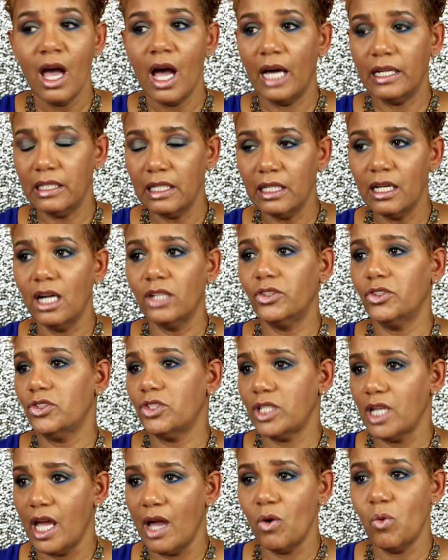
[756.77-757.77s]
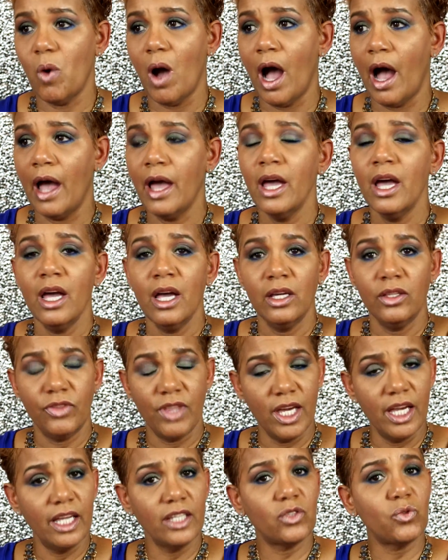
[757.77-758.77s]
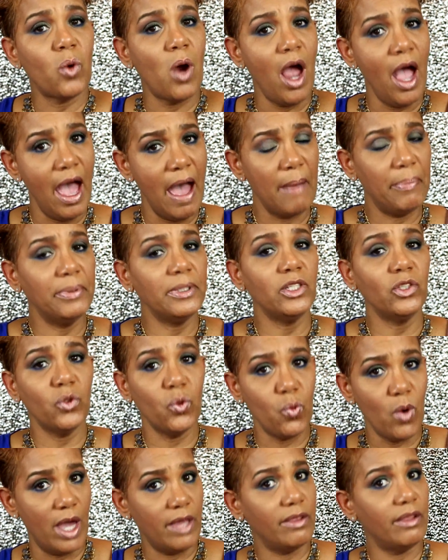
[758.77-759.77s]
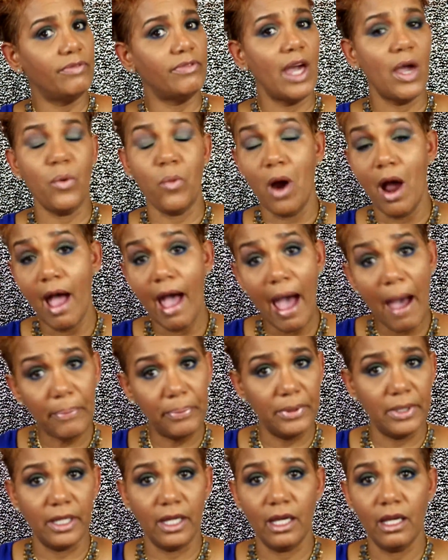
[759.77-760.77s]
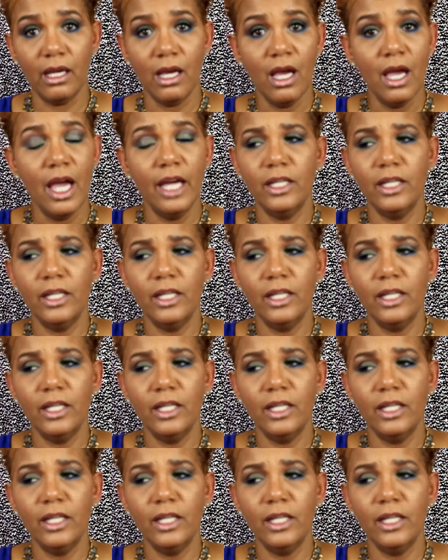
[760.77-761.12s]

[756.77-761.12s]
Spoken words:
I didn't understand why things were happening the way that they were happening.